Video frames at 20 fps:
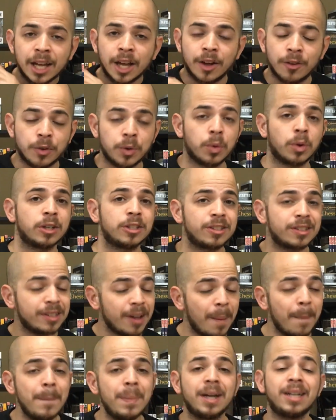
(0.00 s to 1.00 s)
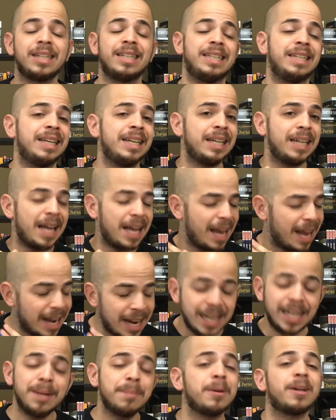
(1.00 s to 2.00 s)
If you are somebody,
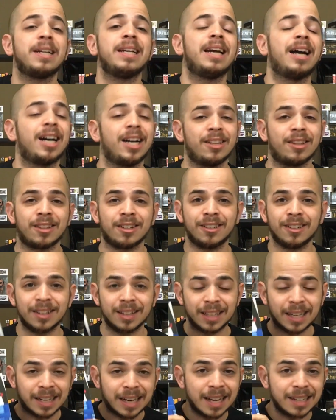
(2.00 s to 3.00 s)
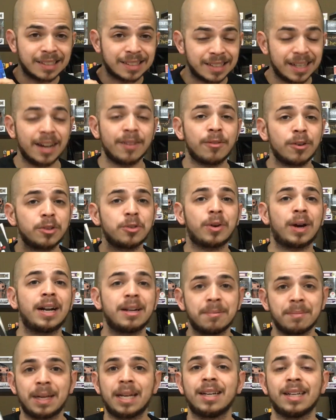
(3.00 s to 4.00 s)
anybody out there that has never
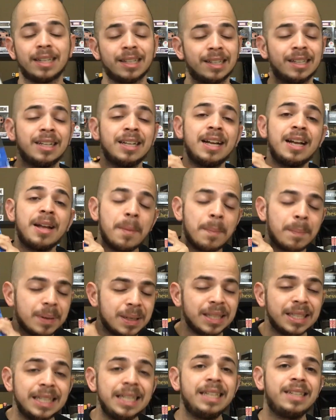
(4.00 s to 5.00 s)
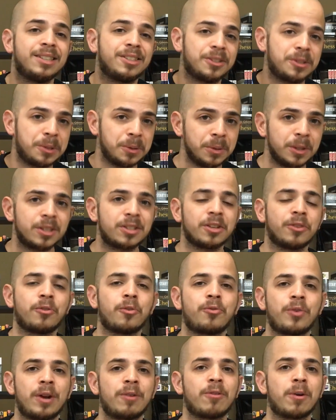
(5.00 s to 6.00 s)
tried manga, please do yourself
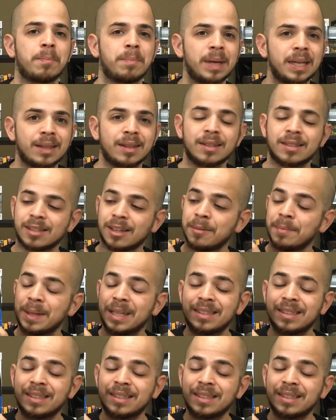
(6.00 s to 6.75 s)
a favor and pick this up.